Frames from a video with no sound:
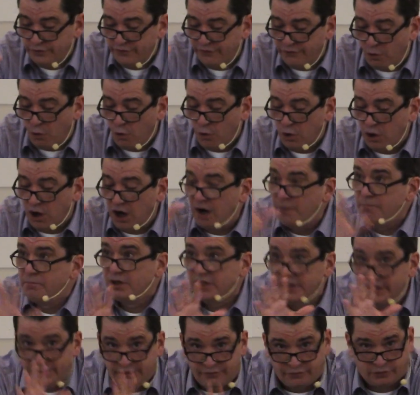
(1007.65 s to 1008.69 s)
for
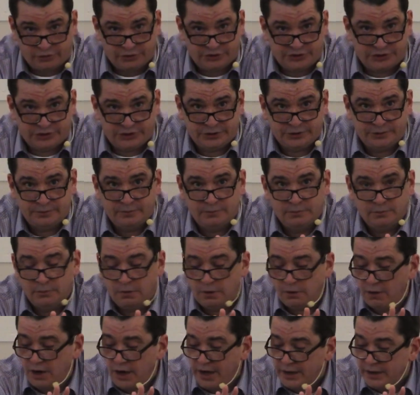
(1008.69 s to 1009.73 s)
unbelievers.
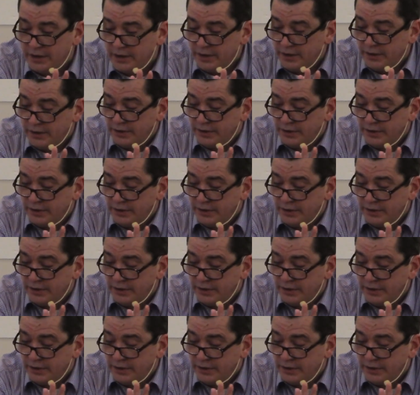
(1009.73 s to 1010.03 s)
All right?